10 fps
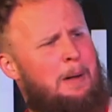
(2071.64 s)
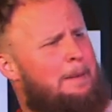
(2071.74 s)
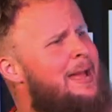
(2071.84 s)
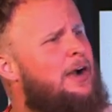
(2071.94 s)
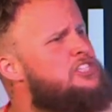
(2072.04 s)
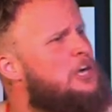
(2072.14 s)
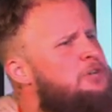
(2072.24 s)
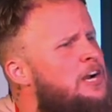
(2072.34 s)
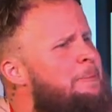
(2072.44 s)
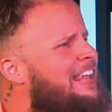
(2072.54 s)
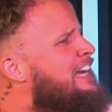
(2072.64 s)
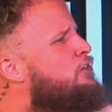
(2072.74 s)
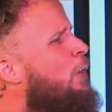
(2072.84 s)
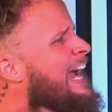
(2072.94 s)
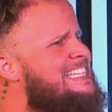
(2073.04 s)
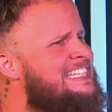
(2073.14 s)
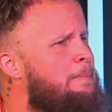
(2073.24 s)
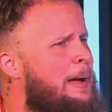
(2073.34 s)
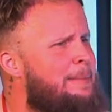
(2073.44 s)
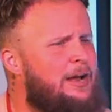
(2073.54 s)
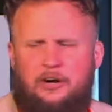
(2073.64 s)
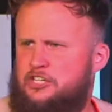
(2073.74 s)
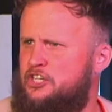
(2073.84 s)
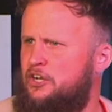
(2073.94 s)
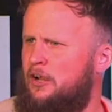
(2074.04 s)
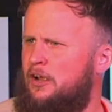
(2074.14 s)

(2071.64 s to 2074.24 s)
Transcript: in my marriage. I'm trying to be like Christ in my marriage.